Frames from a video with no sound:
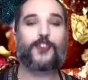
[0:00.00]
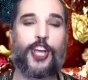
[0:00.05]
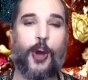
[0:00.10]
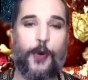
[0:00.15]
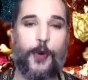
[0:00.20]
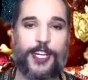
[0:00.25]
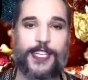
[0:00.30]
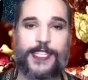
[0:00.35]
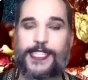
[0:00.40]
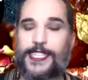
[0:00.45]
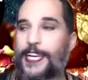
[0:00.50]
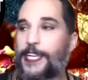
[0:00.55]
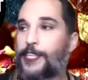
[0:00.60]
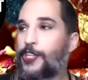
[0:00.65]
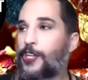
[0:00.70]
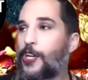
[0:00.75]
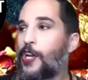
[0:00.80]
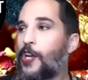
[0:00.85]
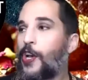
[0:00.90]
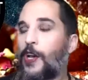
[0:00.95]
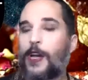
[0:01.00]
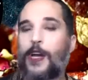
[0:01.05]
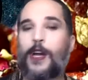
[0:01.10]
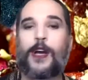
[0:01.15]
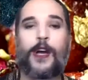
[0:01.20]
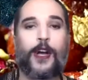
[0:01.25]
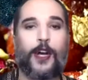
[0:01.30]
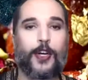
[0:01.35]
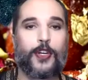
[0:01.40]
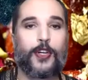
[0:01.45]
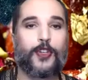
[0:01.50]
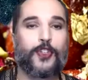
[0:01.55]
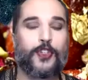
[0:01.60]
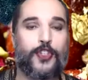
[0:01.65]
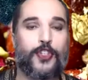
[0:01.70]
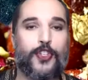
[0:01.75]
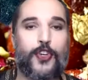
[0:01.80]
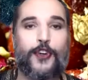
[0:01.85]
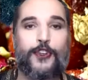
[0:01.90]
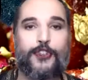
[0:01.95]
or to stitch.
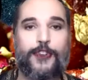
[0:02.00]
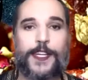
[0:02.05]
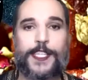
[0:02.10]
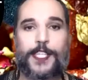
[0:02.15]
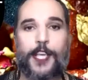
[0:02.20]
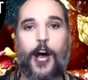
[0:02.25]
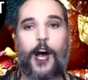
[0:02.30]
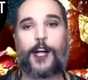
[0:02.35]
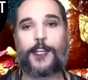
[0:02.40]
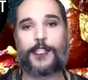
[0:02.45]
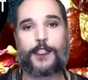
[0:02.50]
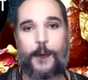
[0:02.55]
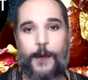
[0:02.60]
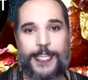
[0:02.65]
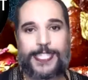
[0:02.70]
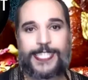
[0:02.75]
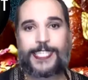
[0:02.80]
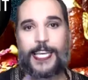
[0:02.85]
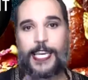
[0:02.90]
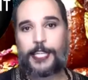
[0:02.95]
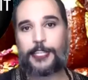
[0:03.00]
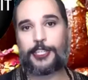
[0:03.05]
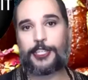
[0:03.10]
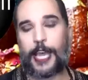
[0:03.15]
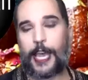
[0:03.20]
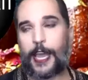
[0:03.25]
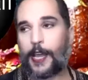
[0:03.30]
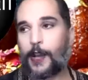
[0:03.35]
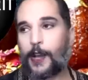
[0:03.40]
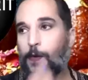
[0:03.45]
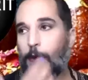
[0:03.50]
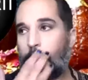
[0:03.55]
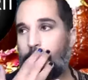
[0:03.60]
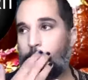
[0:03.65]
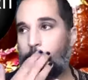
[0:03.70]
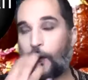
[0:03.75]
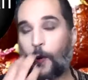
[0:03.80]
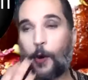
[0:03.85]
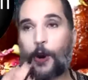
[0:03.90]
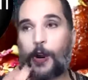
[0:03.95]
Sutra is also a teaching,
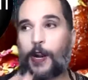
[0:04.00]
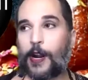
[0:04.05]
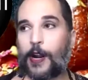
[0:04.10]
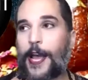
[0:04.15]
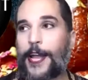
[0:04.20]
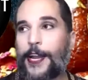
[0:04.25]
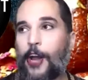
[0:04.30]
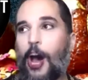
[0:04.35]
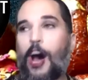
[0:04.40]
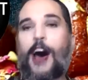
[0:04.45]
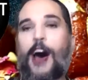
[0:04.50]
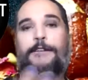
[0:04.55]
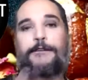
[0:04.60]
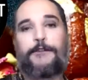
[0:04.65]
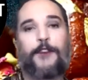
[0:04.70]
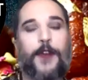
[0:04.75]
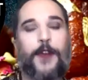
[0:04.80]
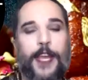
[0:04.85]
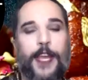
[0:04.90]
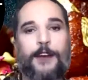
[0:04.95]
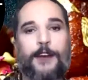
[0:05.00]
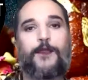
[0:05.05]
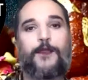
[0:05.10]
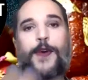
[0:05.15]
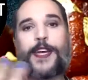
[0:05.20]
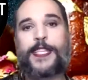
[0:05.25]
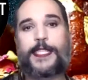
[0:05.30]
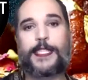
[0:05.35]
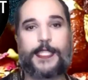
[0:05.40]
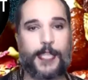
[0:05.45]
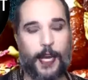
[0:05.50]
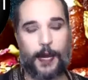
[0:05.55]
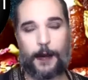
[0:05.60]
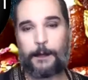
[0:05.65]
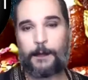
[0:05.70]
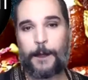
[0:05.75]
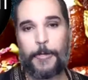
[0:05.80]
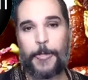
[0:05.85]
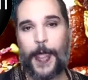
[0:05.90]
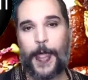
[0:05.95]
right? Or an offering of
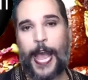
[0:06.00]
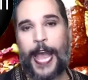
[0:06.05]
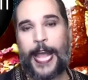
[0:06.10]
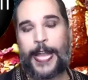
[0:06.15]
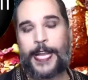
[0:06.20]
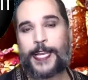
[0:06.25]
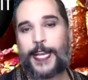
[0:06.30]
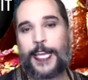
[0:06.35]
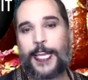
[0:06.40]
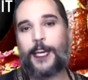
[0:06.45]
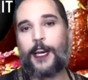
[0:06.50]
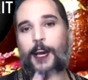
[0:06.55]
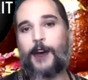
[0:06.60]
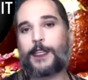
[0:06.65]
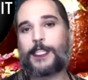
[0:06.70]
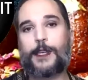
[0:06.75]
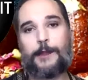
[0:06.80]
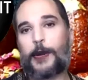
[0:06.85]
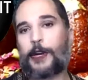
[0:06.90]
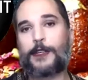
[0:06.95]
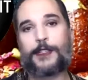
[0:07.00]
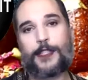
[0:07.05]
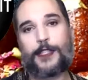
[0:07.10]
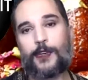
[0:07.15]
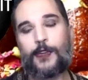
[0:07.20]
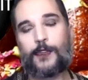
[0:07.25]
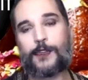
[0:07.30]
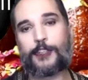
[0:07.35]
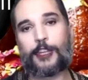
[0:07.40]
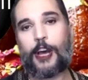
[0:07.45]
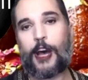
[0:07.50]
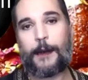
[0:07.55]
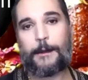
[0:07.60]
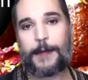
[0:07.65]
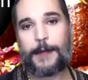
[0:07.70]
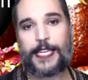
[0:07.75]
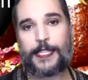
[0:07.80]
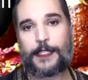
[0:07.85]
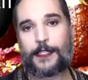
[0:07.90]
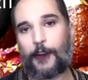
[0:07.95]
wisdom. And Nico is a person who's taught
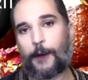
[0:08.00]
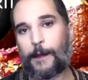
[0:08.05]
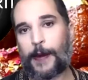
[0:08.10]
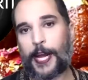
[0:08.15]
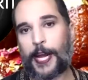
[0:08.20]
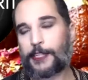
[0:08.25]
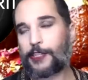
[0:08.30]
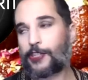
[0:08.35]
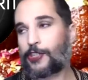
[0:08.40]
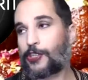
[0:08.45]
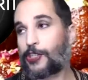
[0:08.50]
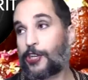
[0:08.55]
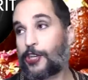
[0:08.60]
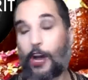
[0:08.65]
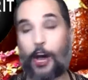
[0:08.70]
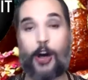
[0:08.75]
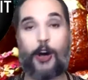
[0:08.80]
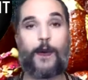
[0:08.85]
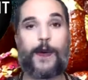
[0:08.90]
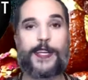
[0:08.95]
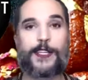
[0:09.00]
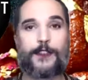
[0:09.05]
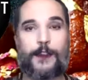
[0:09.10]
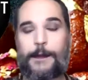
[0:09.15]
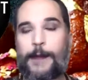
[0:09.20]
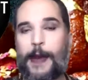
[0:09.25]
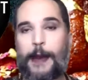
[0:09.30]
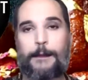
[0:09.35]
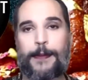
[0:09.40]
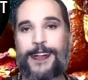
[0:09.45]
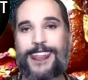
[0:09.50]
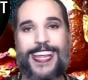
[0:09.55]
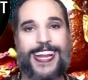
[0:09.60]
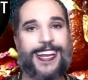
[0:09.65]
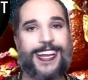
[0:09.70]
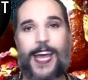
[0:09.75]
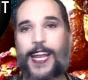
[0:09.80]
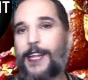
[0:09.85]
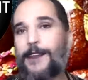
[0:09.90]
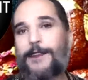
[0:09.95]
me so much to always remember that
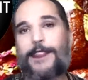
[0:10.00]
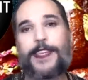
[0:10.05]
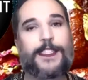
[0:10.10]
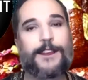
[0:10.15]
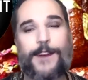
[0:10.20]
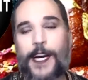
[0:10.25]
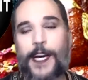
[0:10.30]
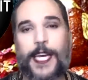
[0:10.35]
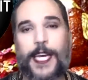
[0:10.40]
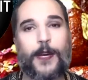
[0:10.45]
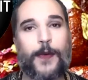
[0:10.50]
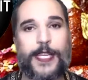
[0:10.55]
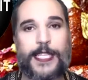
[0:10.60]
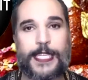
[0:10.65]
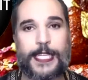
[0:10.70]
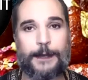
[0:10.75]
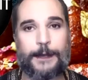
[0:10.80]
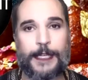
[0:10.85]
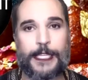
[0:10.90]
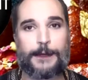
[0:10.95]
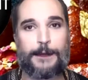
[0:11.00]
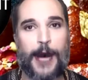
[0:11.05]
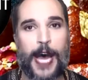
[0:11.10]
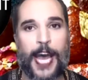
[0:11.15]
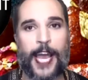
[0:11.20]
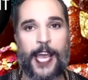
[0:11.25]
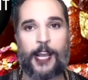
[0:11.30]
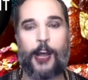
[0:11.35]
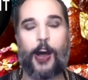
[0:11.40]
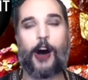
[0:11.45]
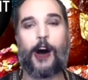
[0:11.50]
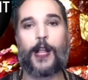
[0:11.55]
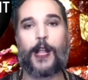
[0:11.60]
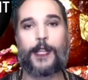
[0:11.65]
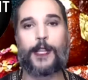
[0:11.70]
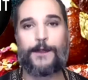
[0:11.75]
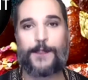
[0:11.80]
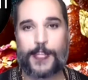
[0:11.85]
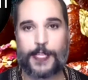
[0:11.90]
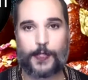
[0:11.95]
none of this fucking wisdom is mine. All
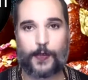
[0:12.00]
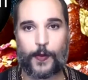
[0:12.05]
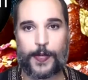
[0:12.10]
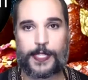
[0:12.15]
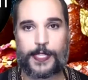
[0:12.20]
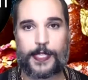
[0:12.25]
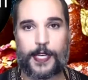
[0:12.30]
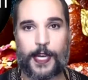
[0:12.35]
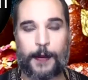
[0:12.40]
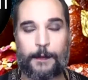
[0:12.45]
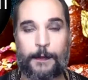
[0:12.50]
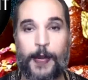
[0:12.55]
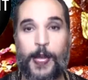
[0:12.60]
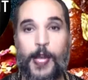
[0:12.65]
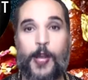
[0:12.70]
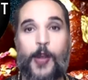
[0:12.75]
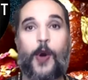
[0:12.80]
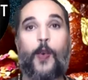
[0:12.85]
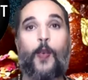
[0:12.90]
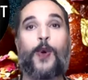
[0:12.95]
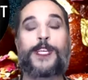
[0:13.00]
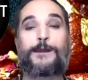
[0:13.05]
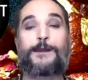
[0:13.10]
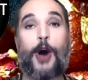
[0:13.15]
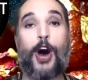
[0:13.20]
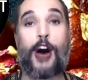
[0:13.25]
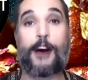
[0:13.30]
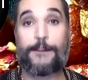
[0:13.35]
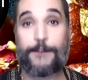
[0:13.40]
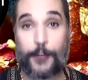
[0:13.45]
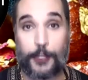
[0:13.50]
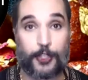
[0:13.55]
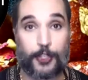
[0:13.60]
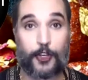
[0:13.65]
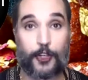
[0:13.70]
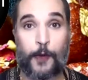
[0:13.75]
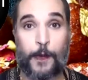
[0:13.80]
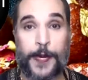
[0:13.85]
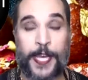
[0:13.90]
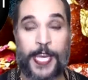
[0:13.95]
of this wisdom was offered
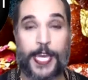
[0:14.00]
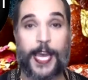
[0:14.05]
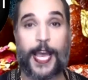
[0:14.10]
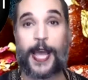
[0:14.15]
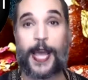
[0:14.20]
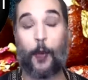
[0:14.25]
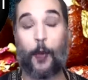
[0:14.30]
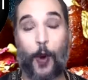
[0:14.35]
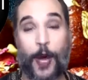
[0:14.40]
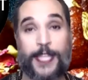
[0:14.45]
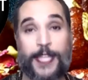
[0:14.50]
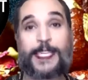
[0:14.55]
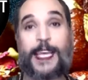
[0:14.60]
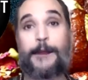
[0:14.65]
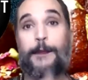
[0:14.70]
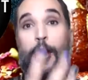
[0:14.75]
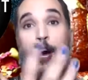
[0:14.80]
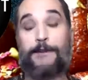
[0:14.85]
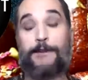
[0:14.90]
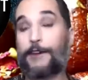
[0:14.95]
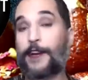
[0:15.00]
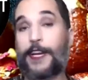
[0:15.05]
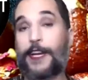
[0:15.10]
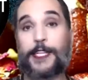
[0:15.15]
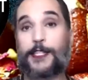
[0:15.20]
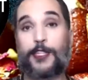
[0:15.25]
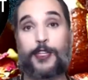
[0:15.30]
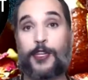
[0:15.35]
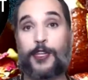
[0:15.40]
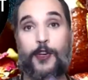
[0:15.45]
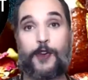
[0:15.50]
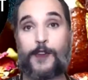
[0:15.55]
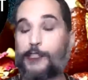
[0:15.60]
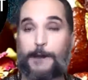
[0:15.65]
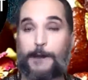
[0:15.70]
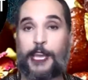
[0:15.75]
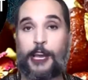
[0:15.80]
to me. And once I'm offering it to you, it's being